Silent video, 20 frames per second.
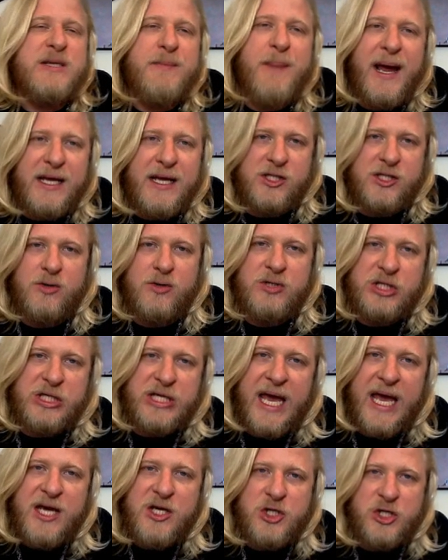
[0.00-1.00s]
by
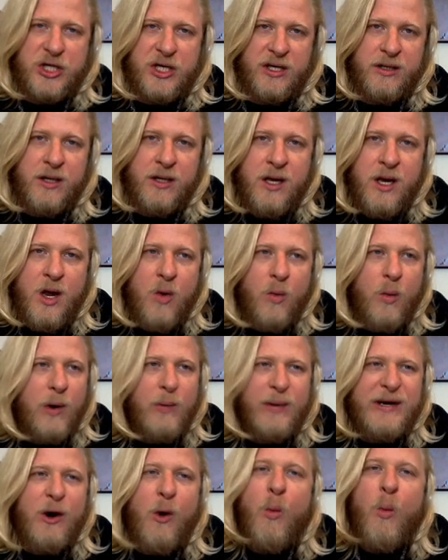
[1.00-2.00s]
association, where
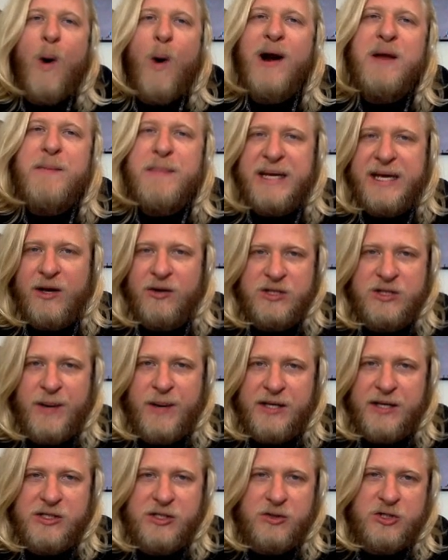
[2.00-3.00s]
we don't want to be guilty
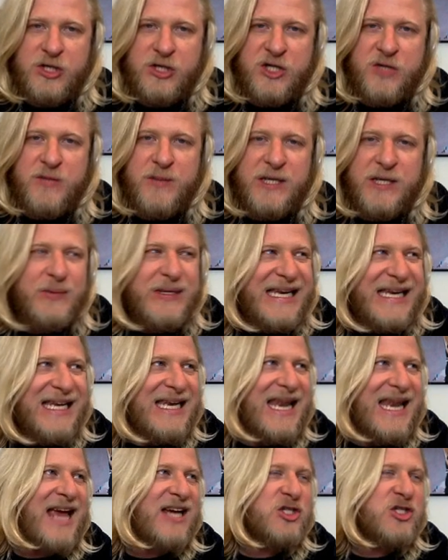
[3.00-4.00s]
by association because we
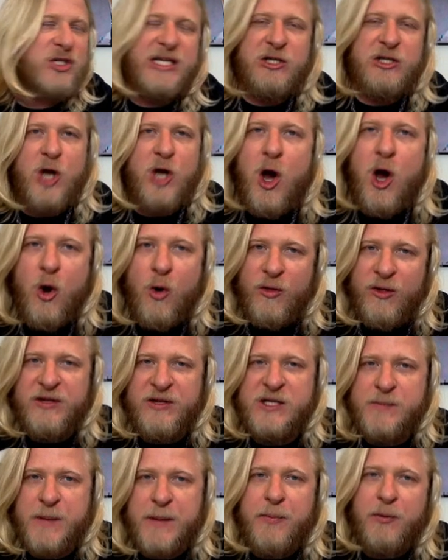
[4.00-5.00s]
didn't actually know that
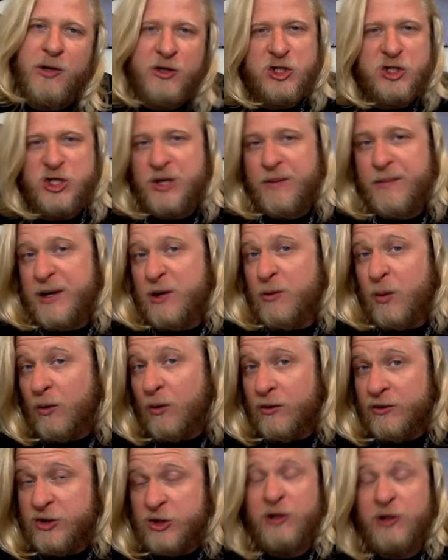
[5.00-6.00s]
these people
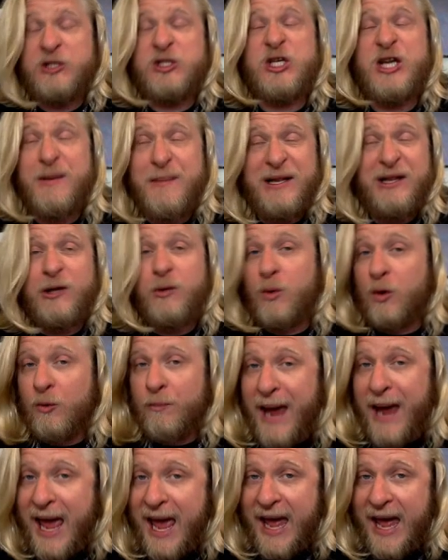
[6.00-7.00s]
legitimately were
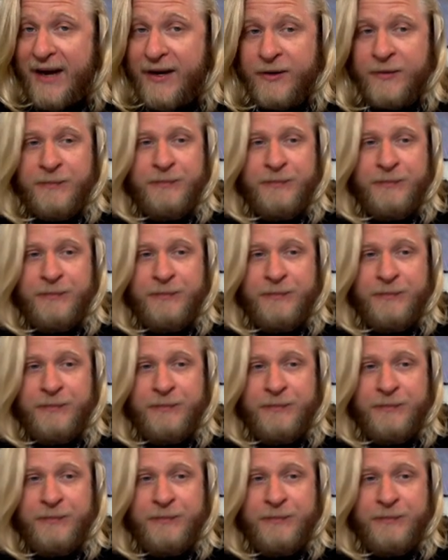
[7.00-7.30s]
bad.